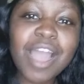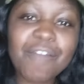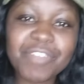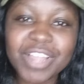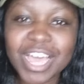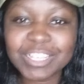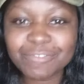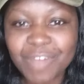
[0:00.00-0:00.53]
of
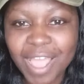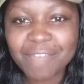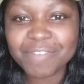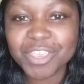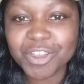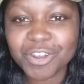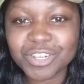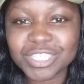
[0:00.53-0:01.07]
the last five
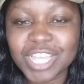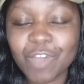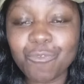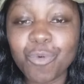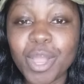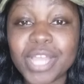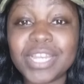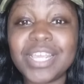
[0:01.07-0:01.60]
years
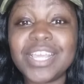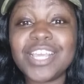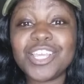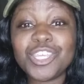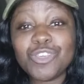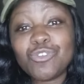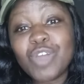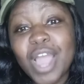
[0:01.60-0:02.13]
of what
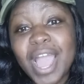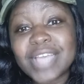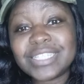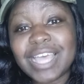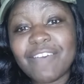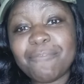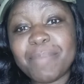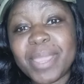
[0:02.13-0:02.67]
you guys
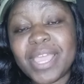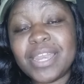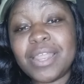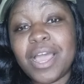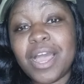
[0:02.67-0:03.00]
have been